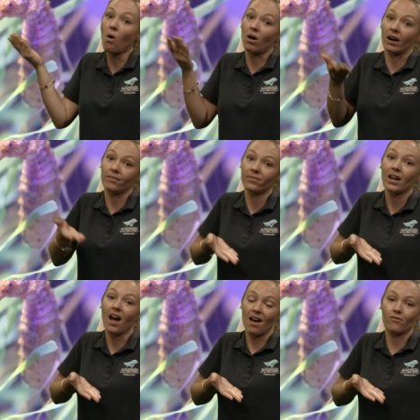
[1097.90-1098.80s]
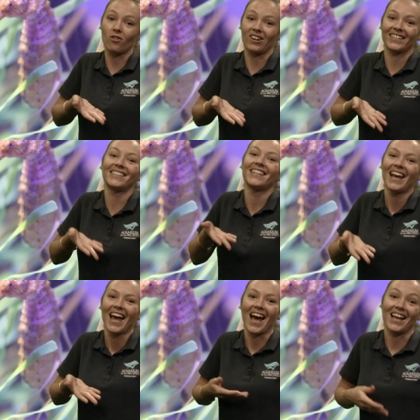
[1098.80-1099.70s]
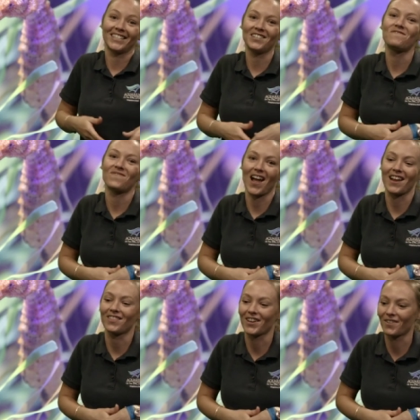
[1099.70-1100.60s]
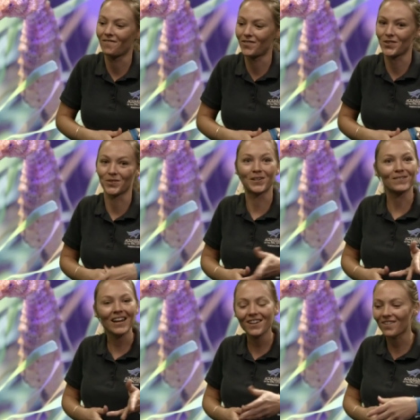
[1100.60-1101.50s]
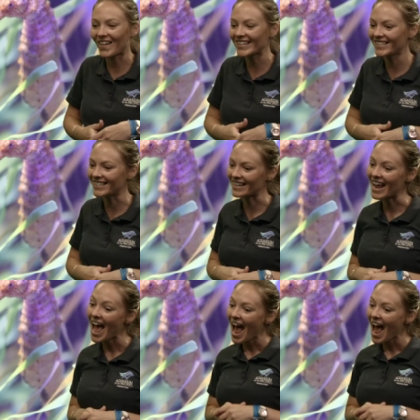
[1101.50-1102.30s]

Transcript: or of course, uh, to find their food. Great question.